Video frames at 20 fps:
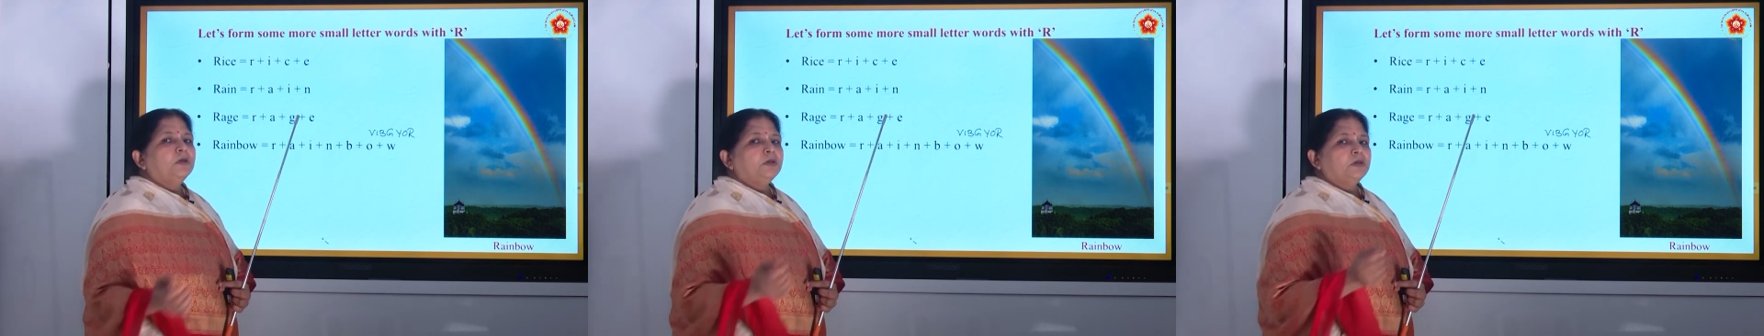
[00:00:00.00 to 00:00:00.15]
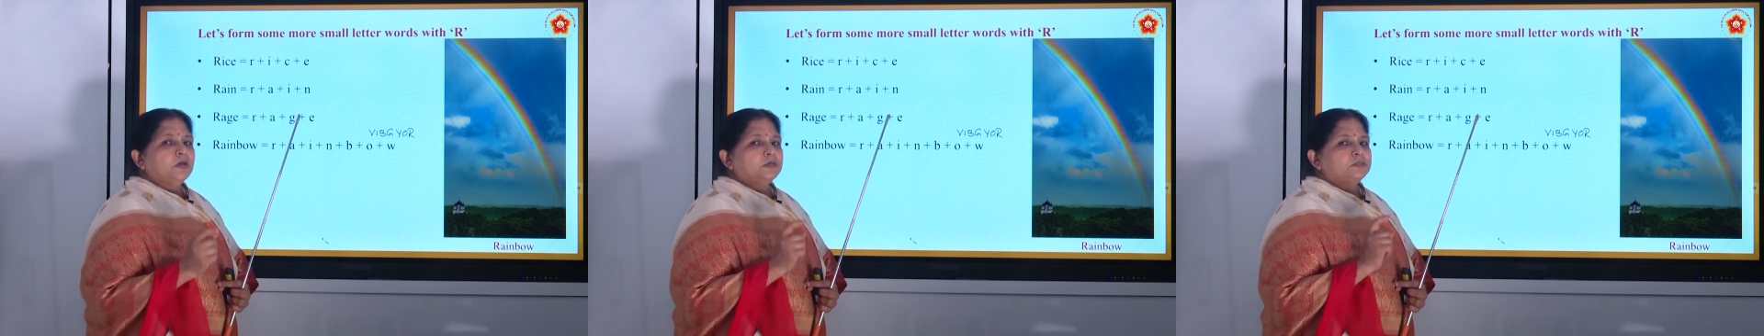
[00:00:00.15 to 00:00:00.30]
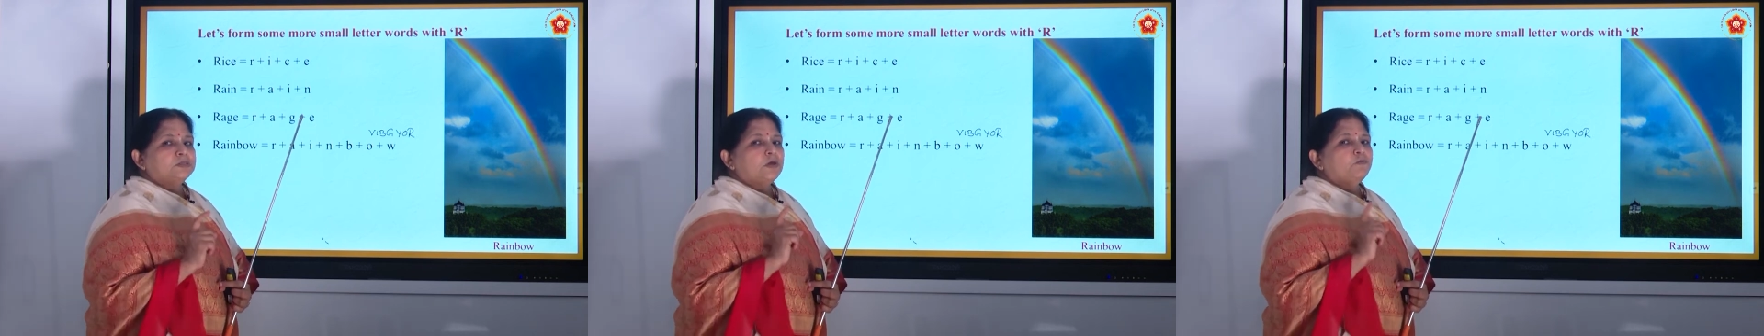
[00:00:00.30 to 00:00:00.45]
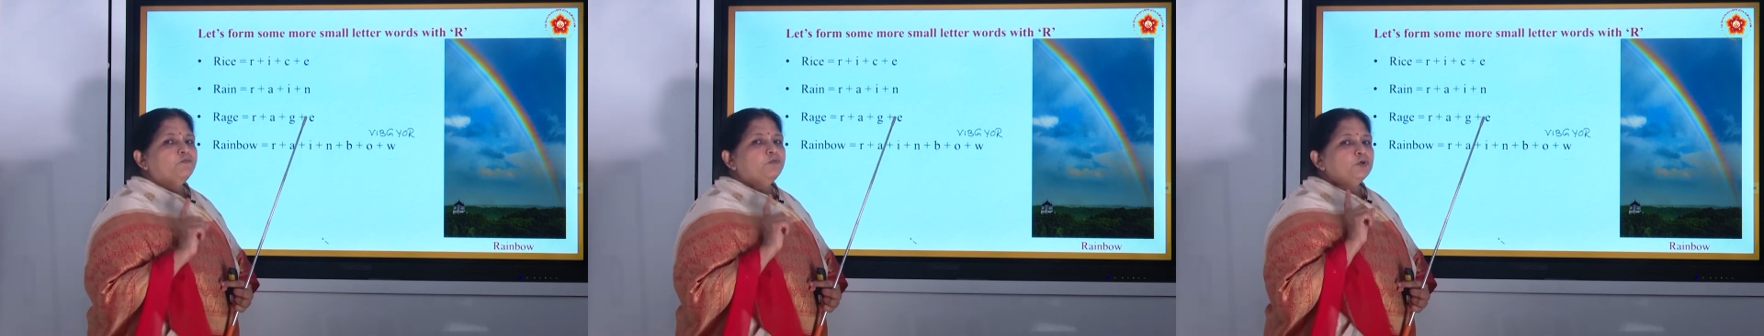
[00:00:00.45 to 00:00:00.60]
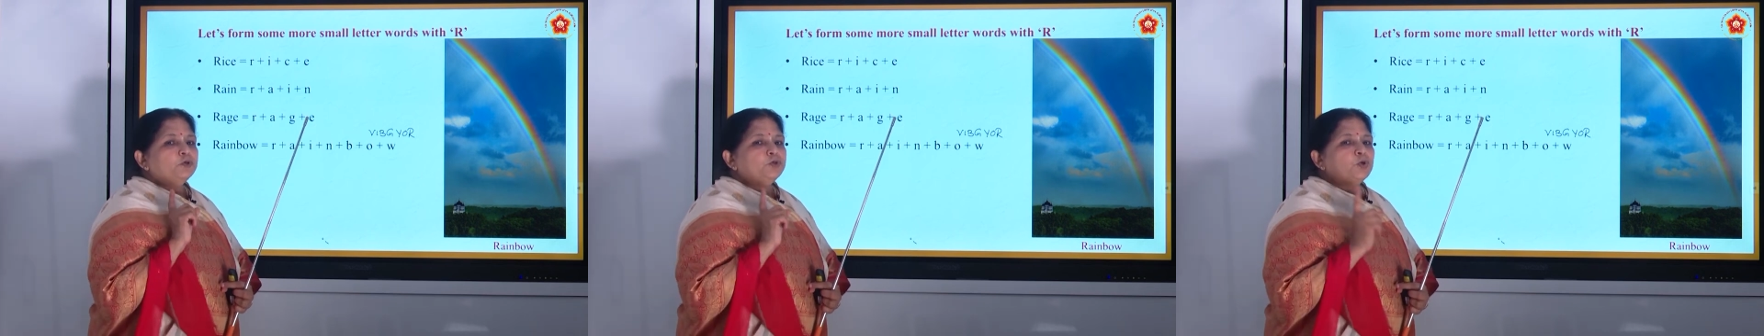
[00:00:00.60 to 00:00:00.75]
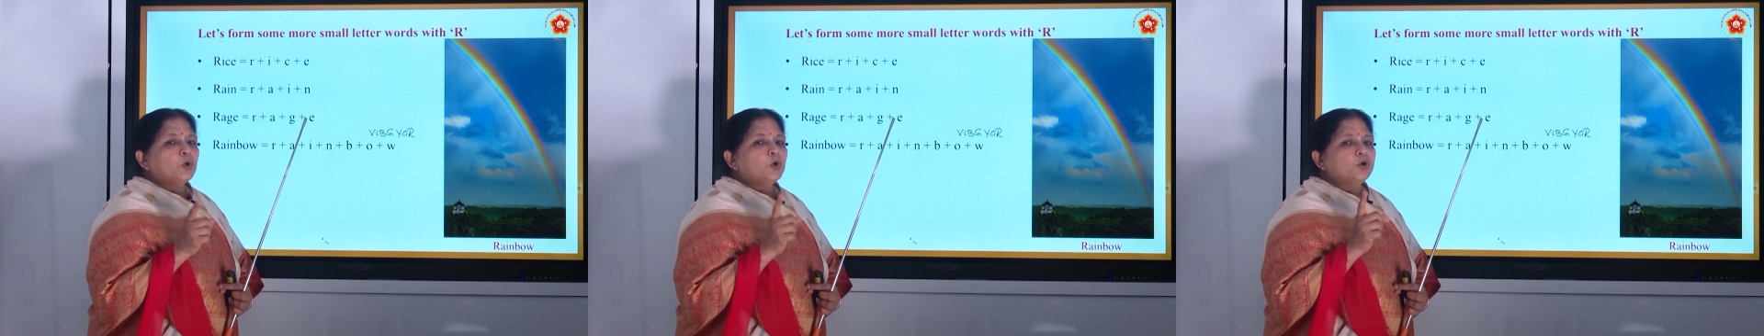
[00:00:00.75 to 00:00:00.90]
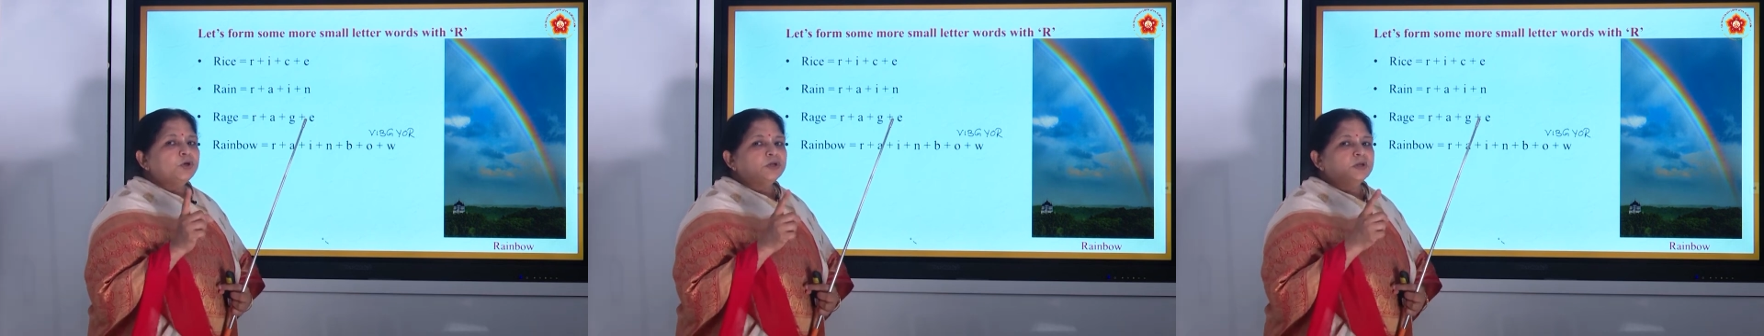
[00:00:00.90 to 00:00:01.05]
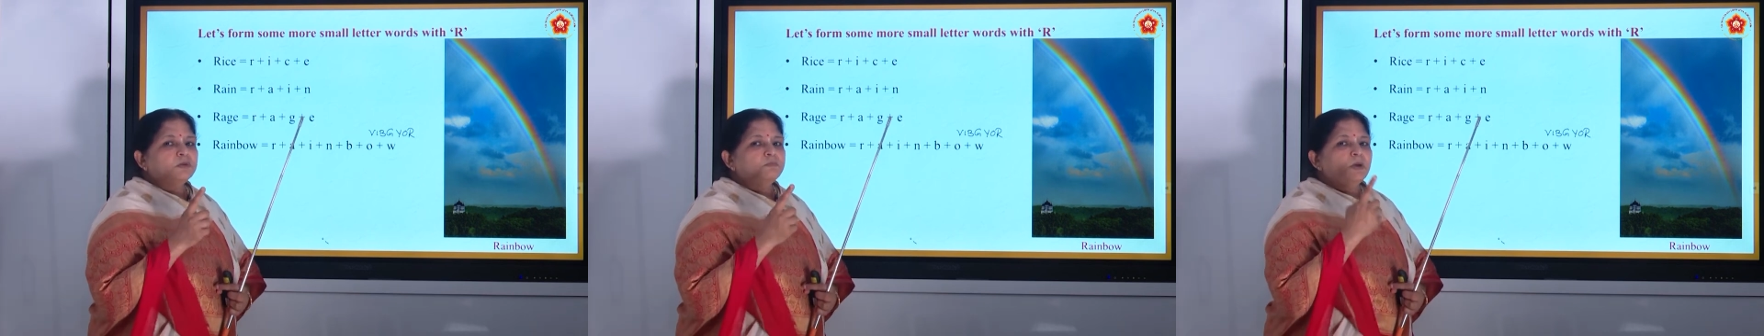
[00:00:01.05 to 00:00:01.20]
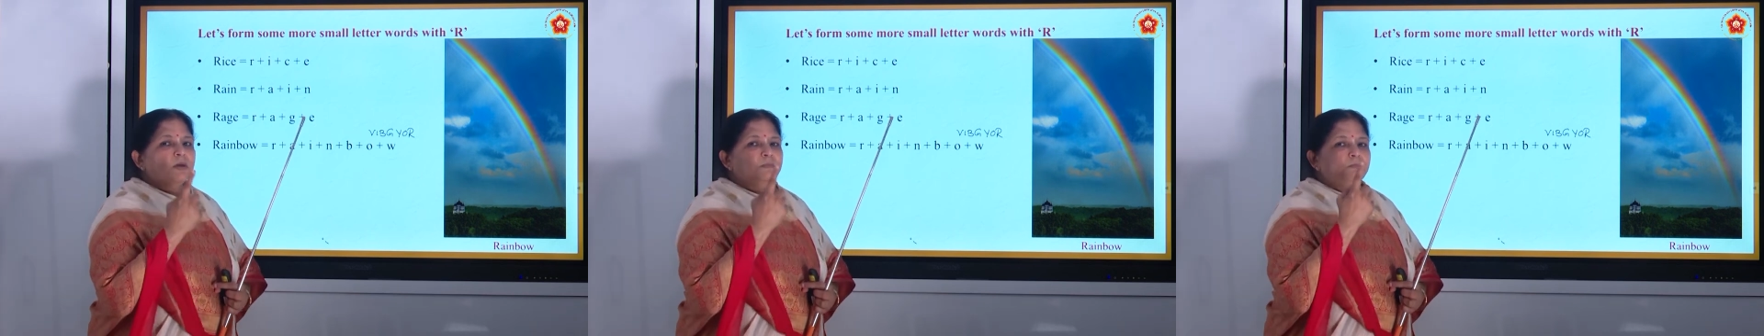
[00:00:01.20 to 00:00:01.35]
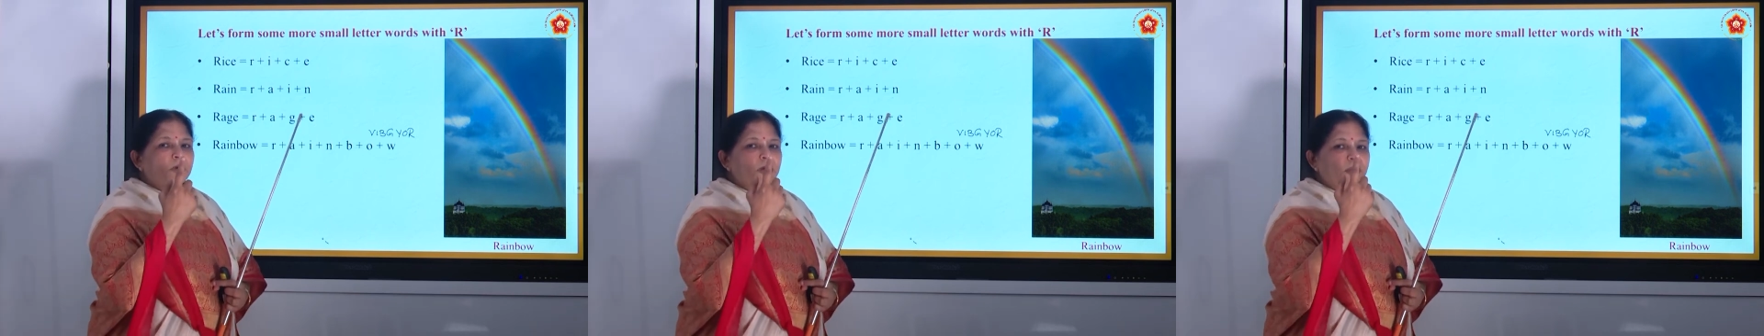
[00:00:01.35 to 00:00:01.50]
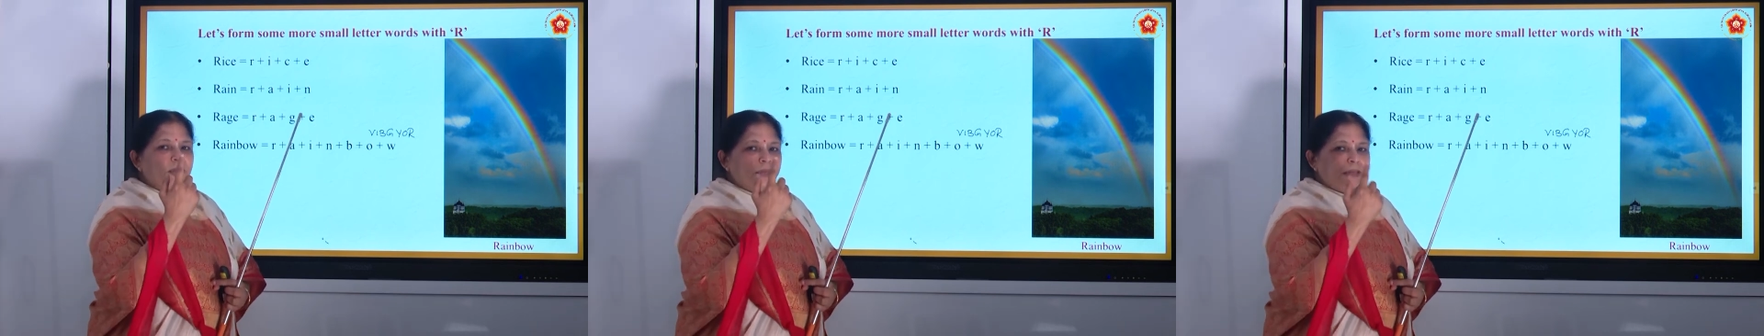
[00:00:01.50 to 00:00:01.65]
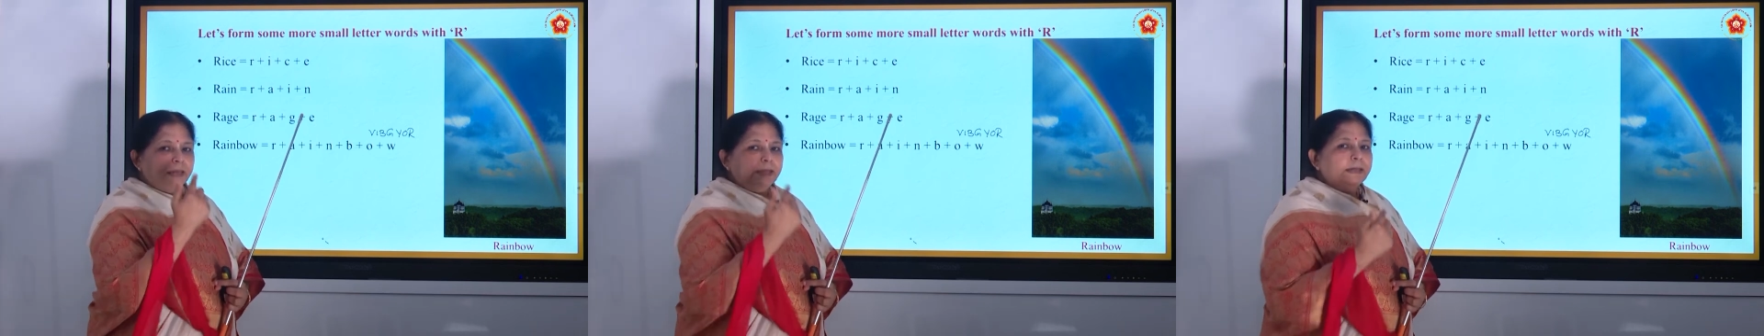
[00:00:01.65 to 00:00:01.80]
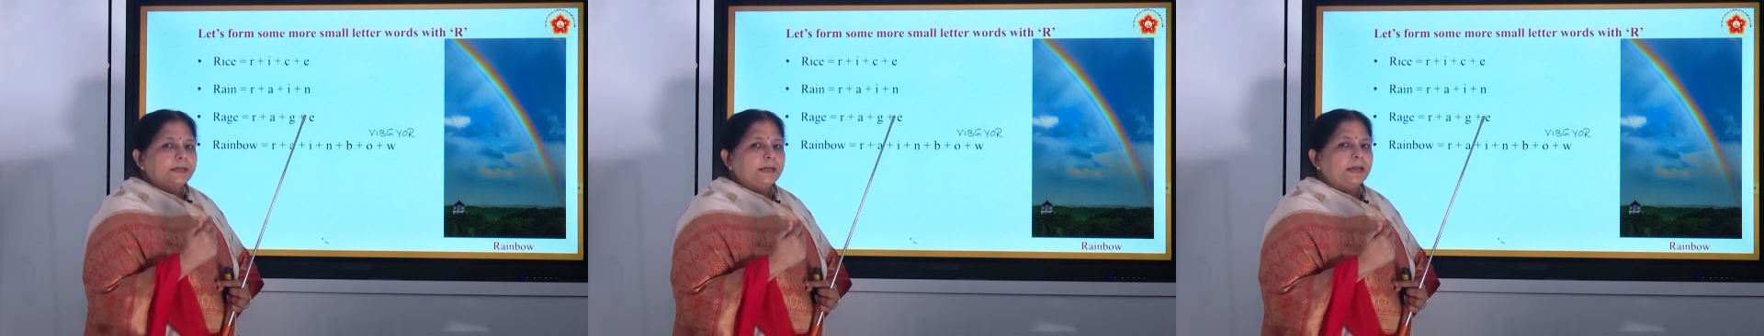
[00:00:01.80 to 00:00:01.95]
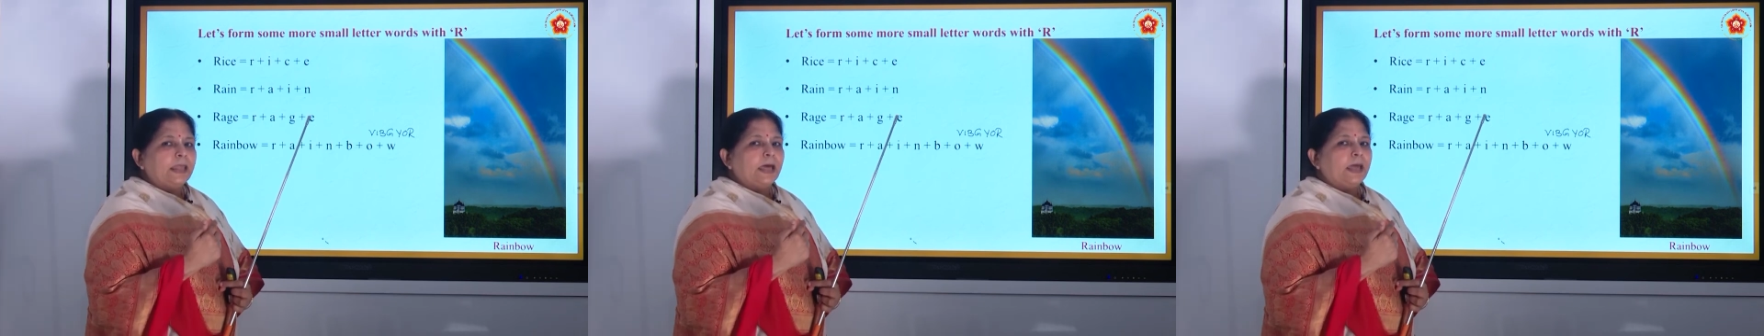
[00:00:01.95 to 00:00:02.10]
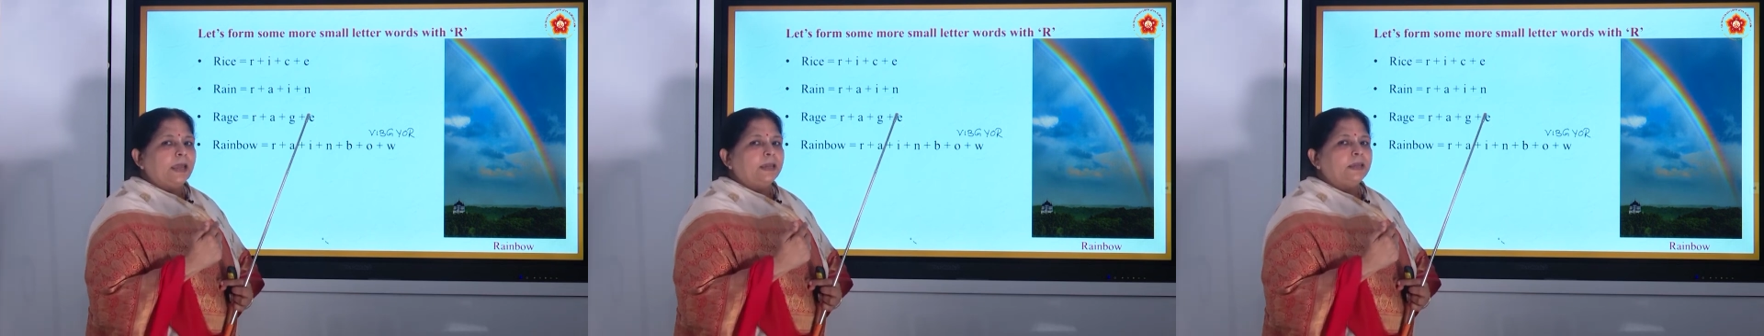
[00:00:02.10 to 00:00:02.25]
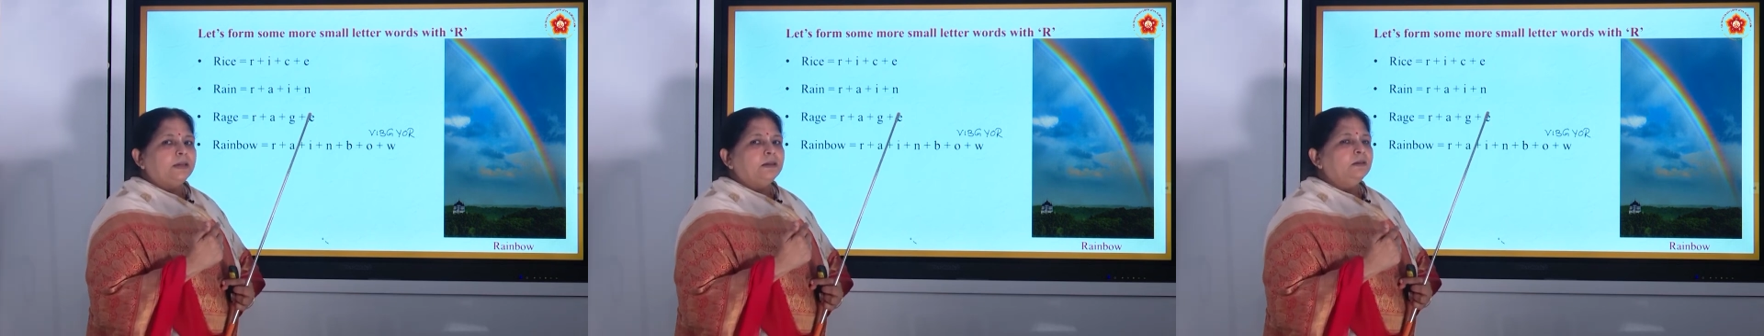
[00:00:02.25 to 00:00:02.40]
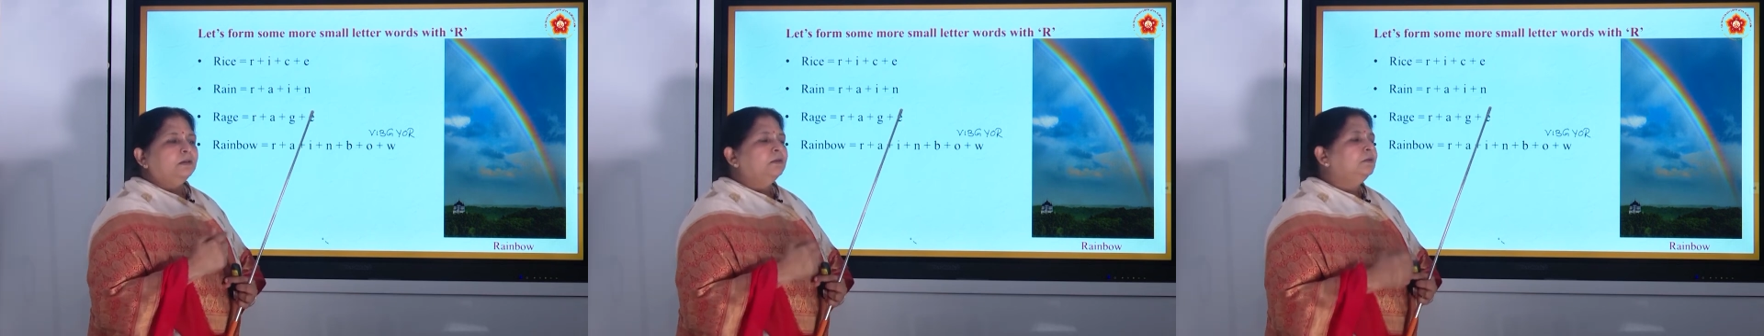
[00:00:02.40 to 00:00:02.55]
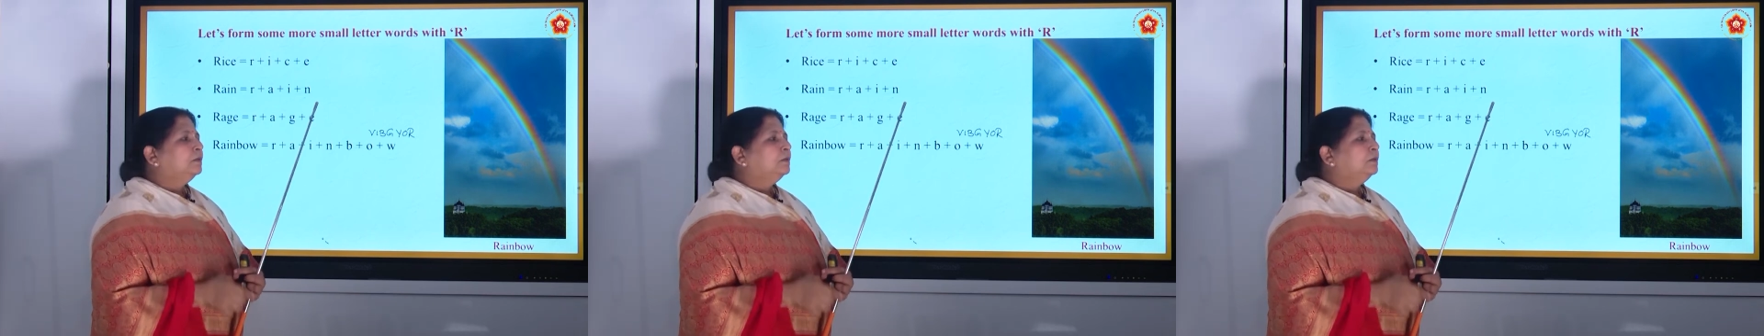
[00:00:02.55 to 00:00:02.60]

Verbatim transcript: Yes, if you don't remember in line,